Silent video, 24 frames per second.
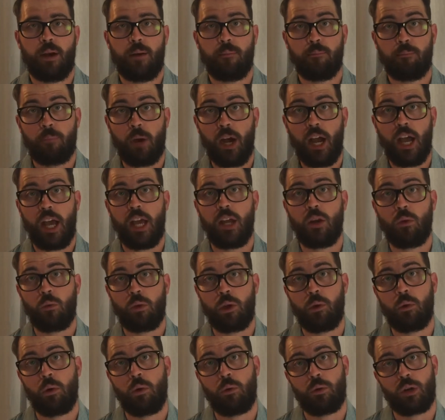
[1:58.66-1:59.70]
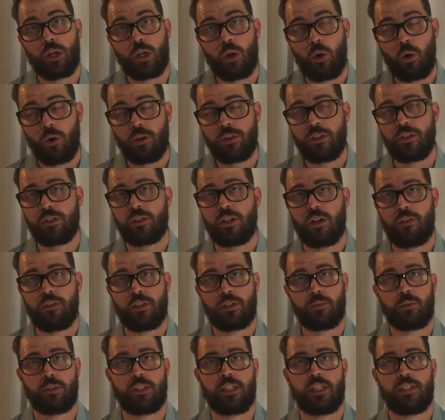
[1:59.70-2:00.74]
But we will record the service
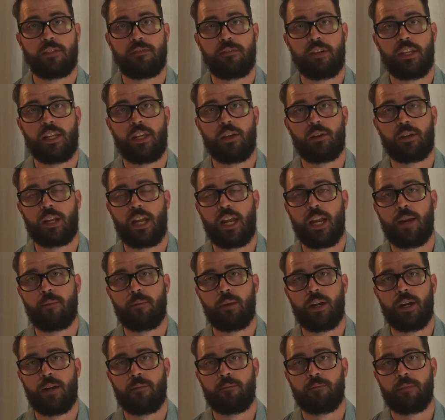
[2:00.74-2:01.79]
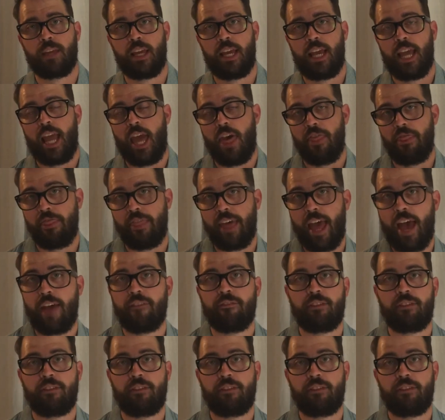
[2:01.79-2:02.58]
with this video camera, and that